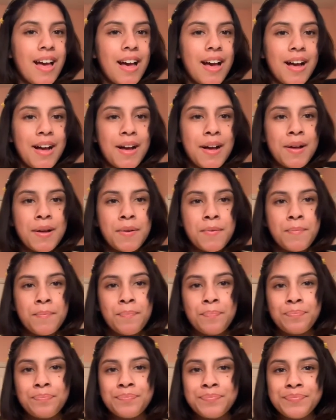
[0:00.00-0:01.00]

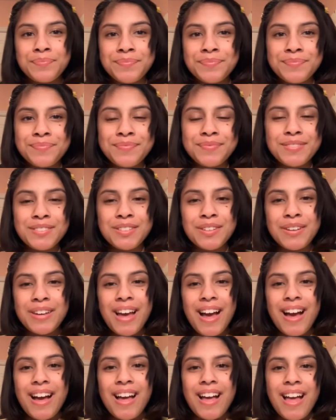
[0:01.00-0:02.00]
Um so
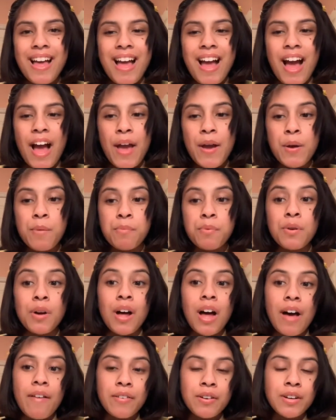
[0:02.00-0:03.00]
yeah, I hope you
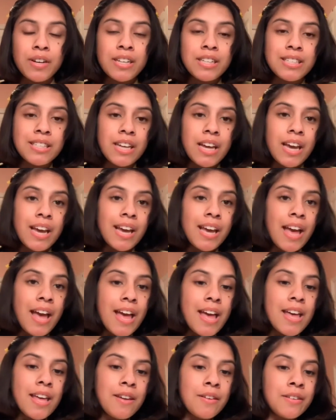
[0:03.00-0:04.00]
all have a great day
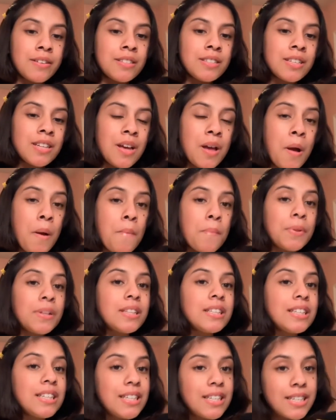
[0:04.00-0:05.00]
and
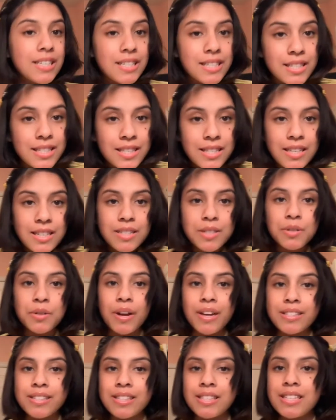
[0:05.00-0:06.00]
please
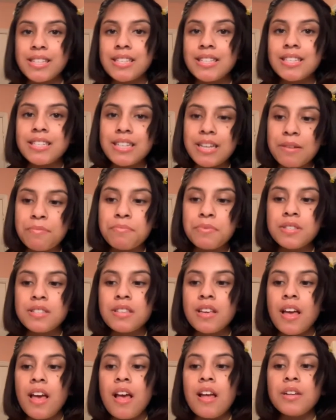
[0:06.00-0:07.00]
trust these tips.
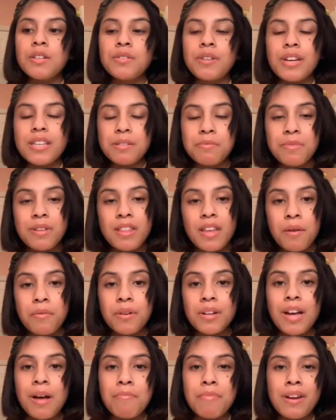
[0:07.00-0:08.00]
Trust me, they
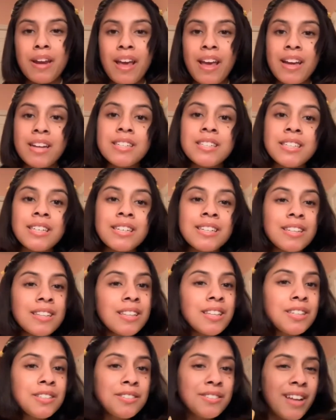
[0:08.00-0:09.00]
will come in handy. And a
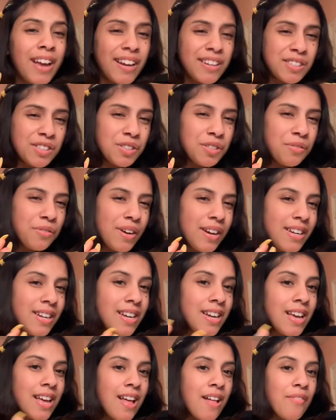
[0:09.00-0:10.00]
little extra
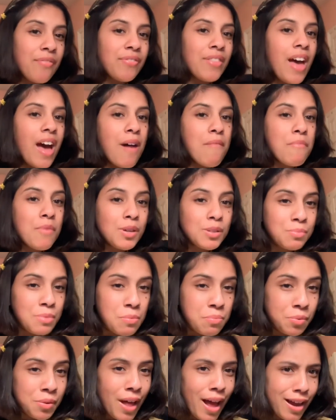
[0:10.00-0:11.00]
one that most
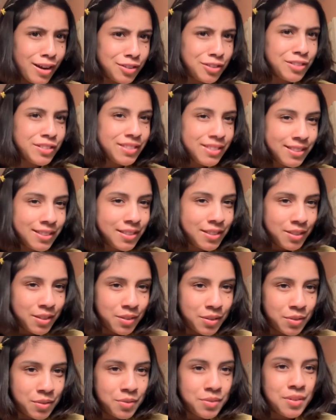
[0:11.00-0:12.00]
people actually
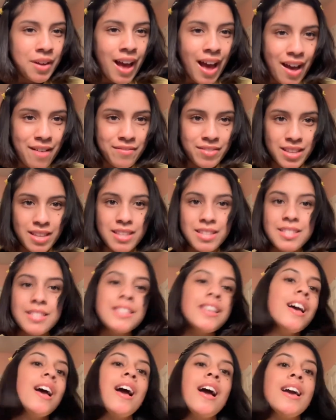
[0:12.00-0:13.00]
do have
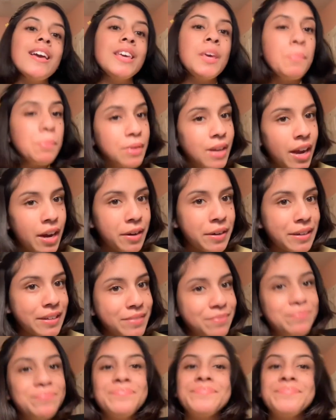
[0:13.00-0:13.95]
this keep a diary.